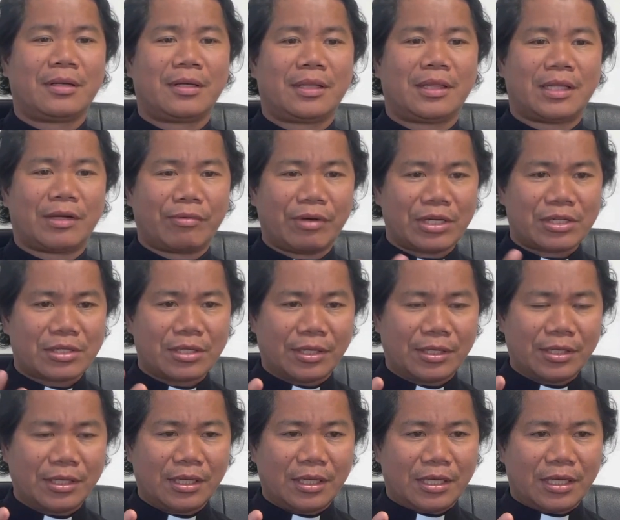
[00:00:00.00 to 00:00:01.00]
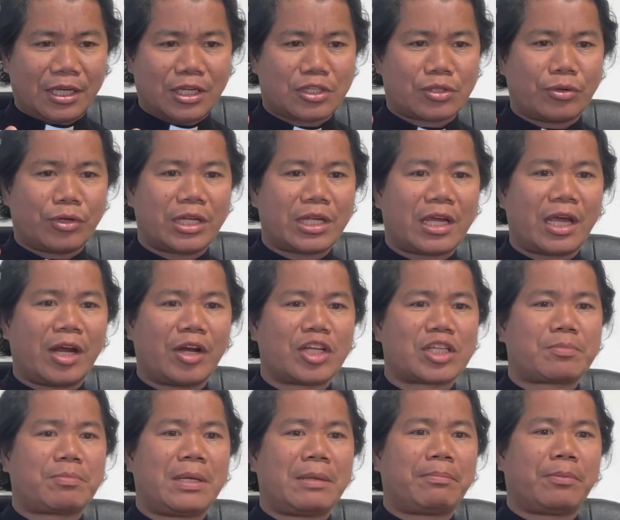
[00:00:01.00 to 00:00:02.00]
The reason is to
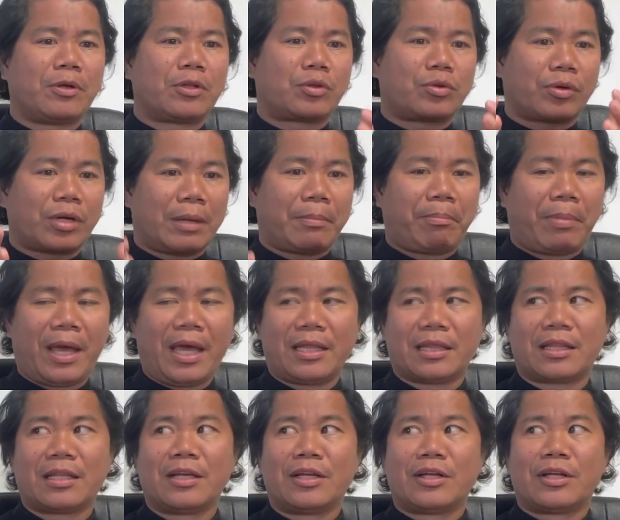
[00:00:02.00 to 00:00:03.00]
encourage people to repent,